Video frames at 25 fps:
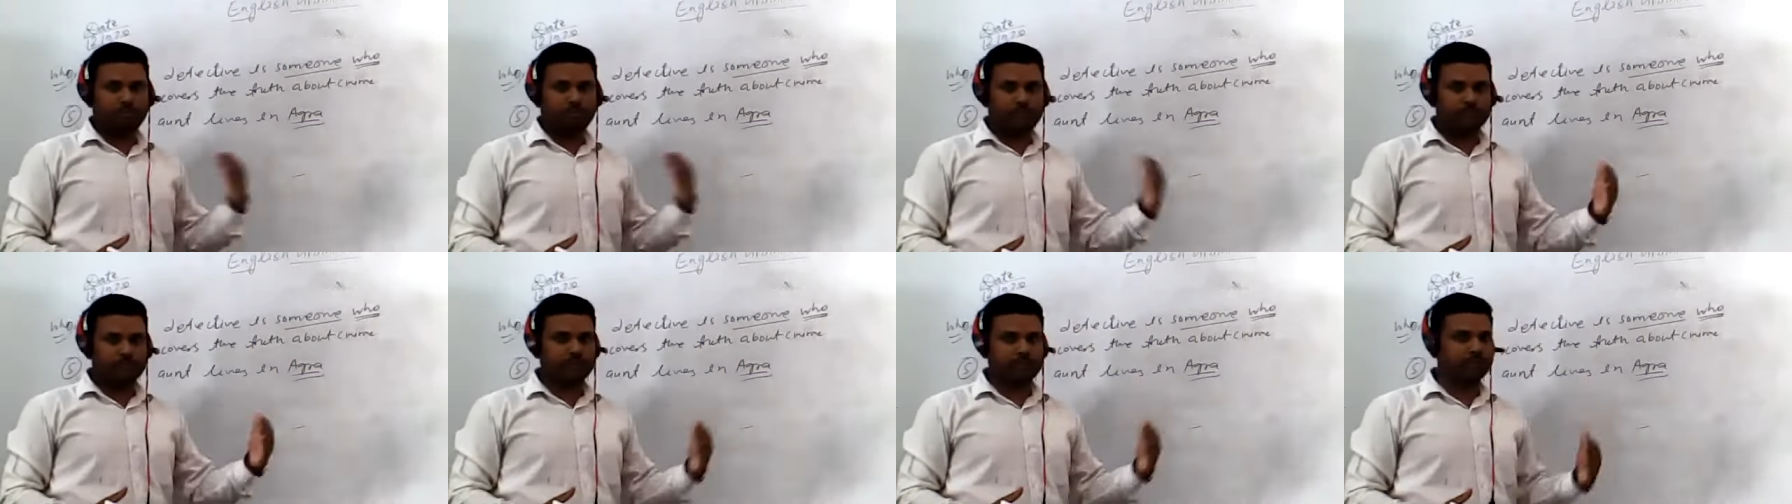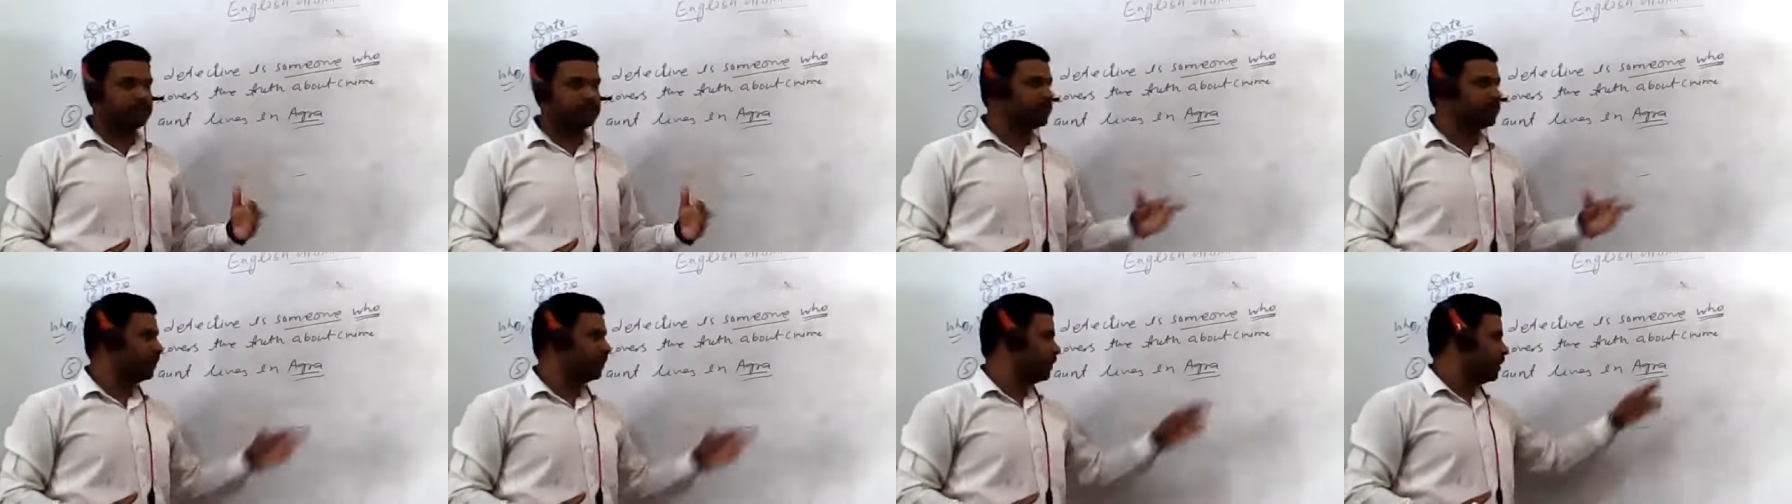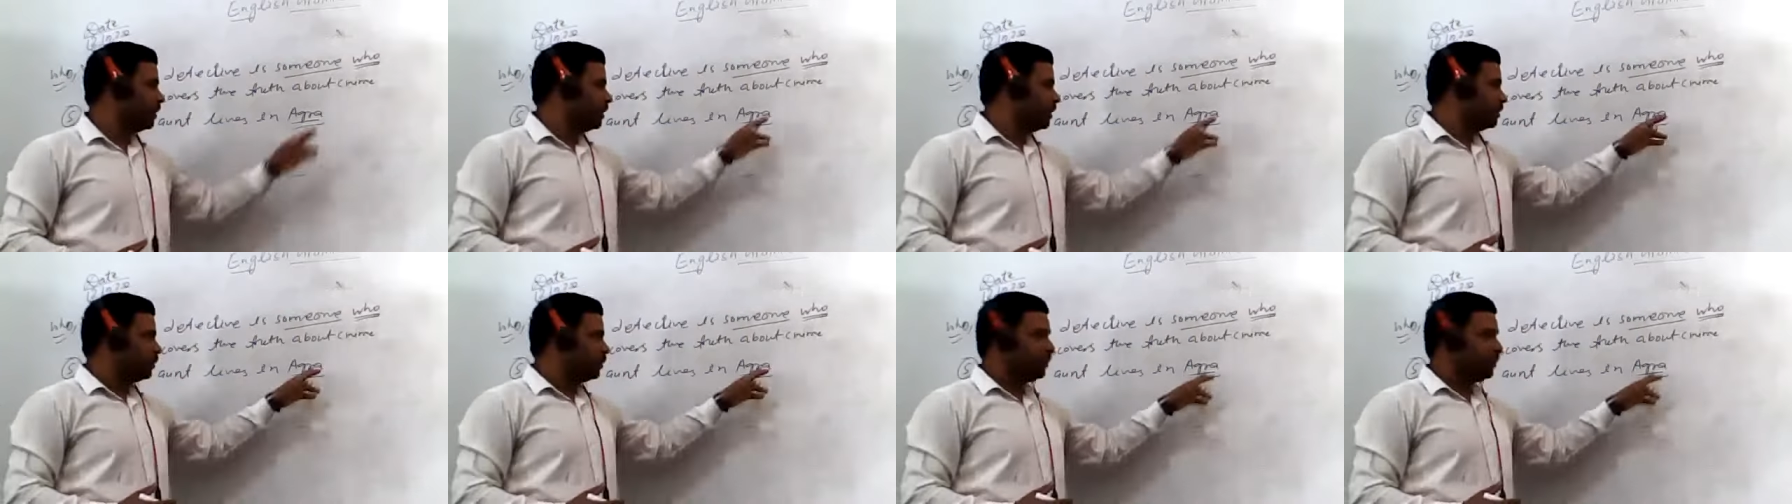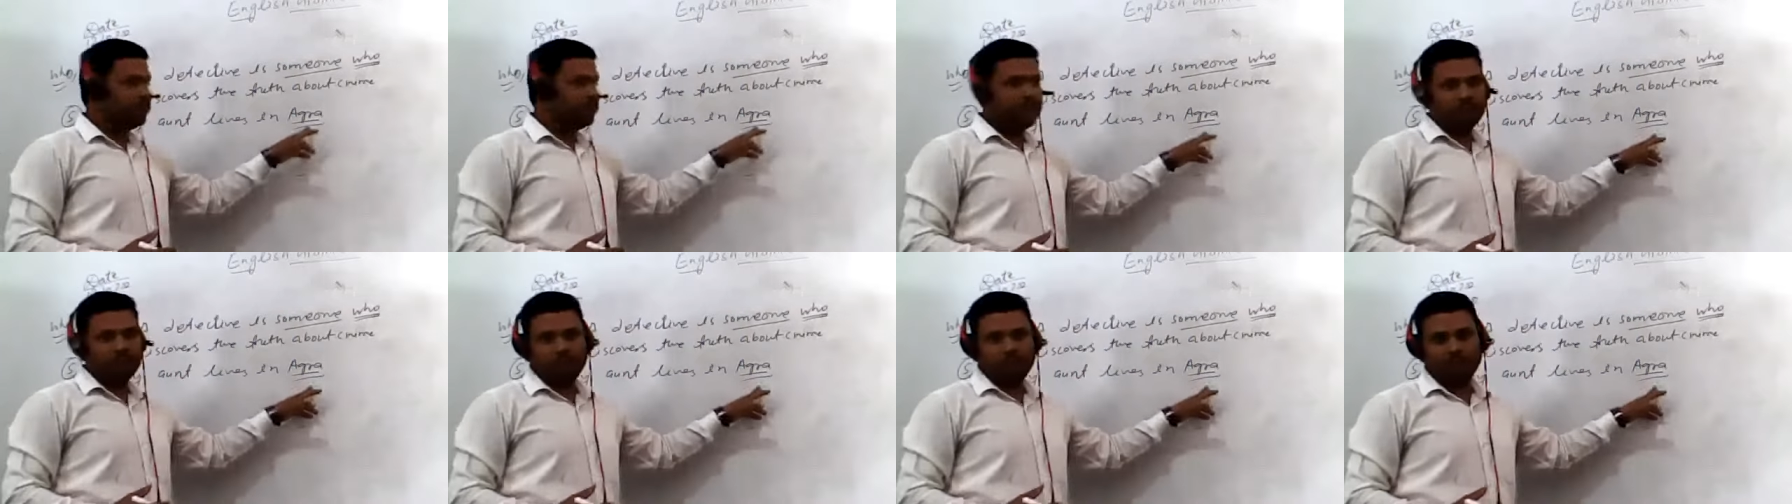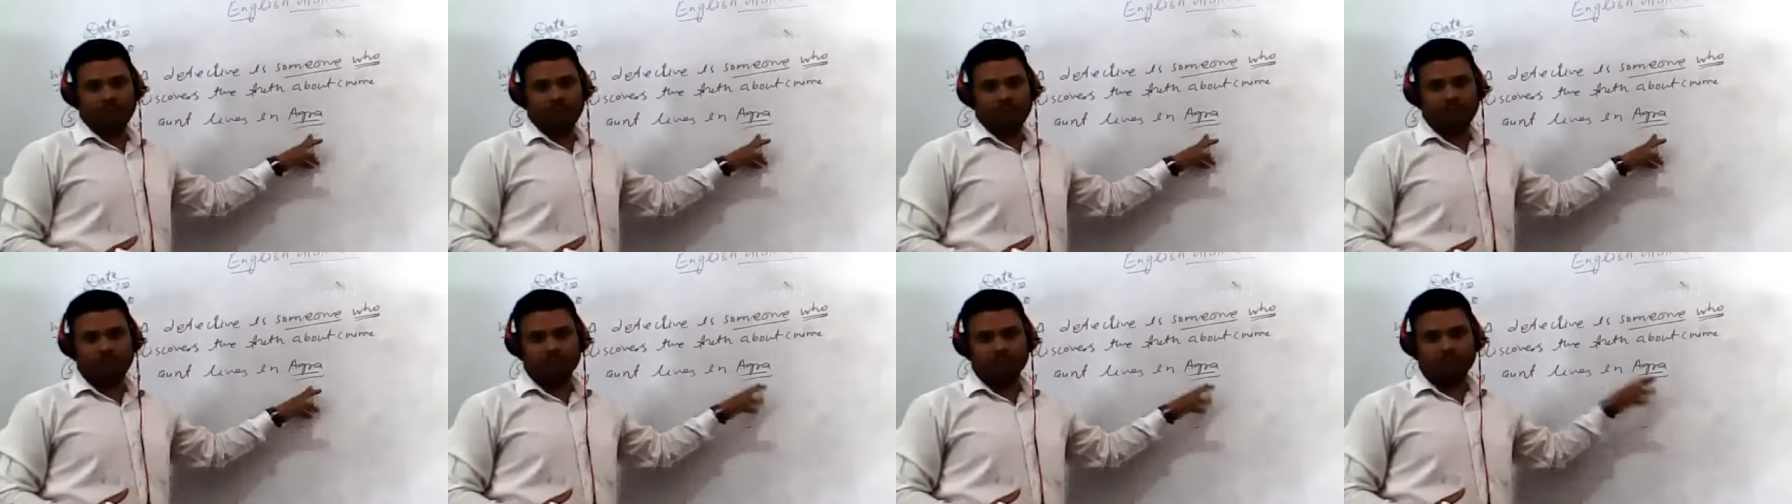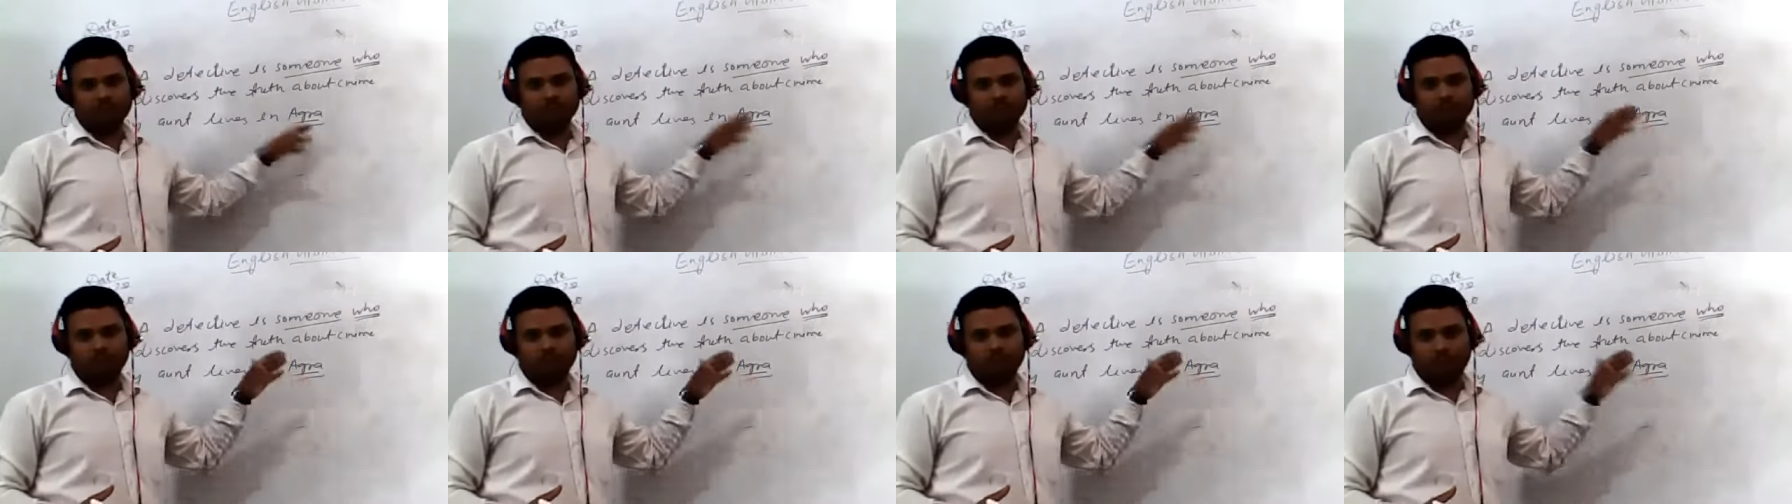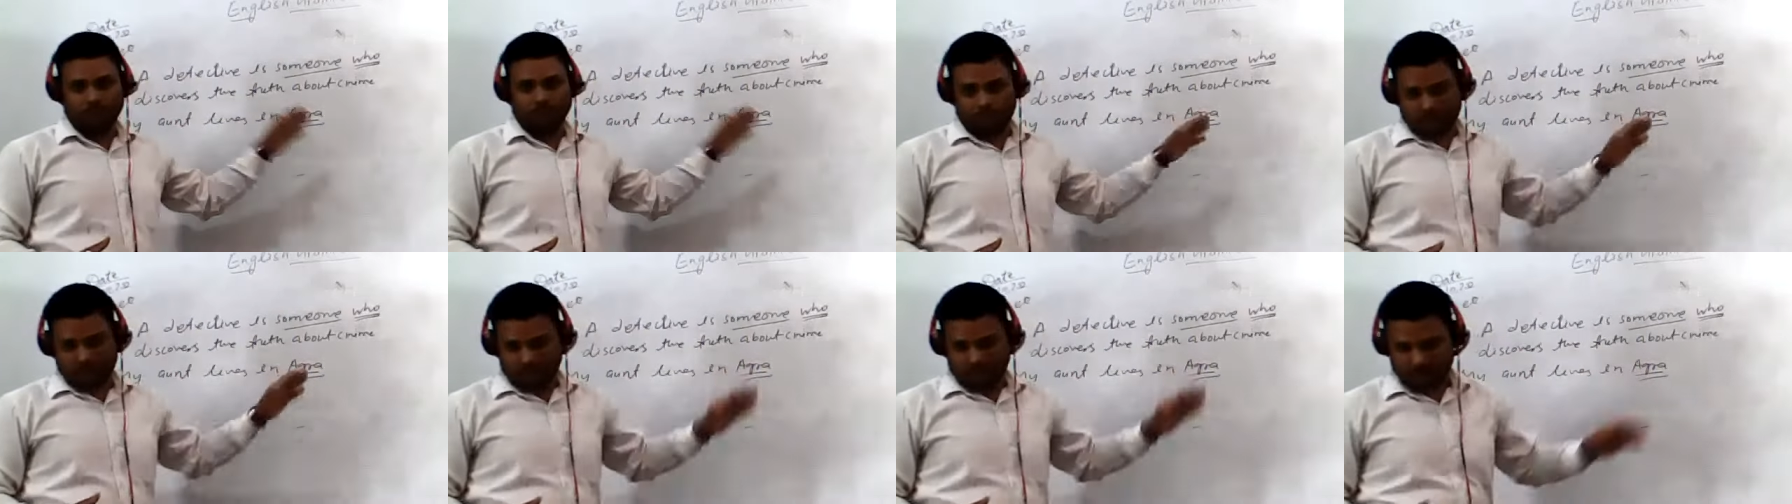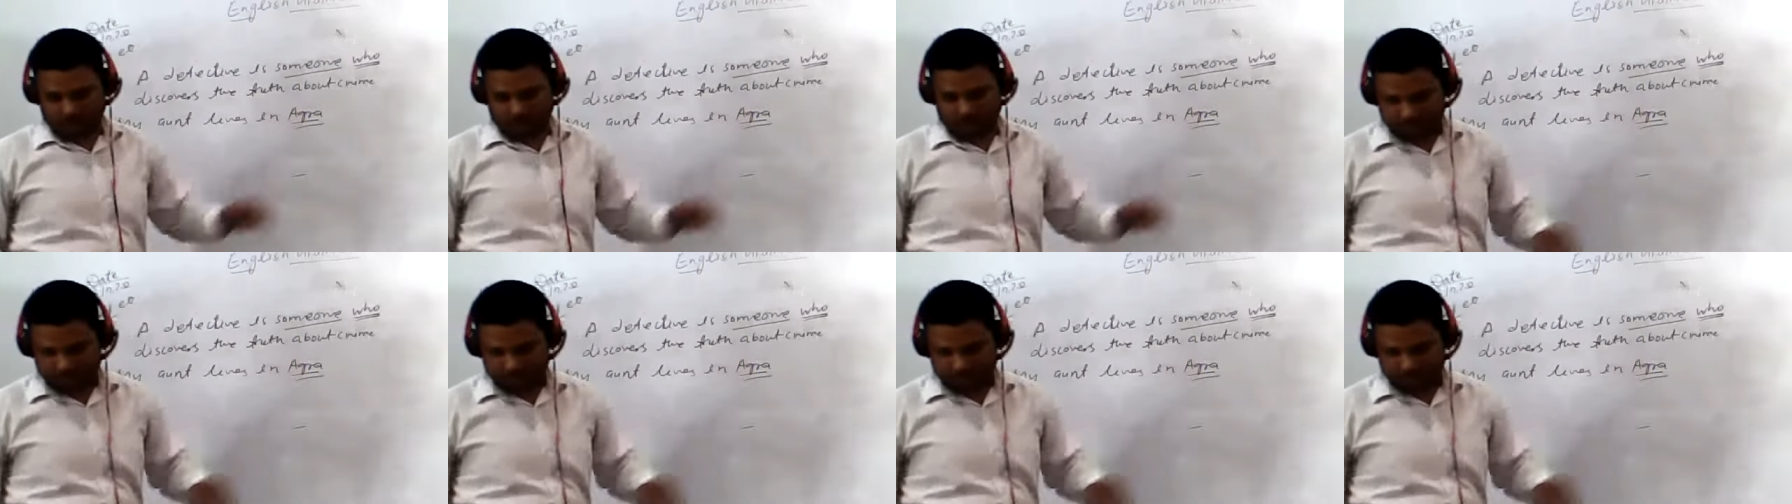persons so here we will use which.